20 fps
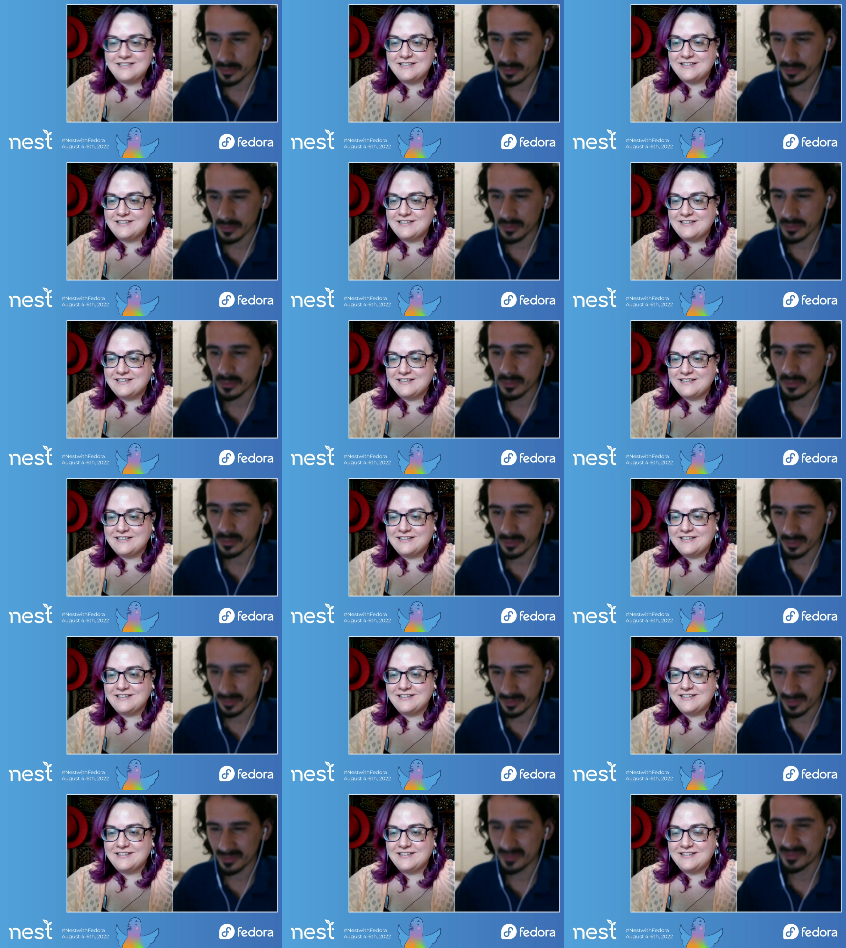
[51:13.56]

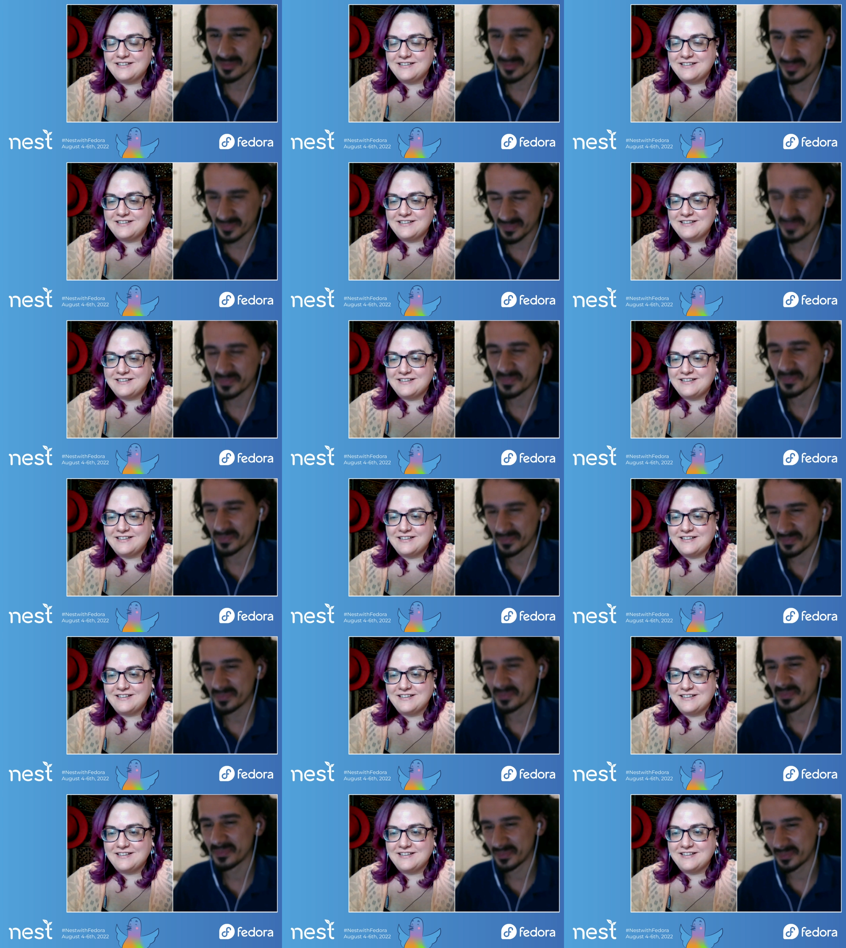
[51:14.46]

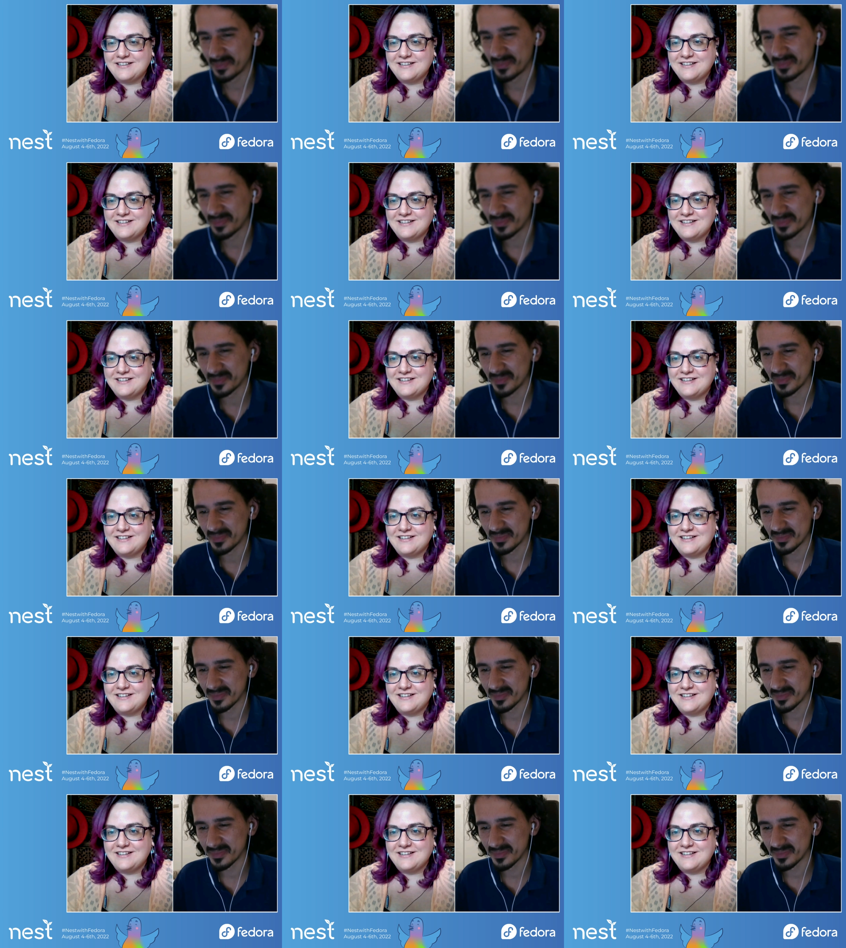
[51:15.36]
Nobody speaks.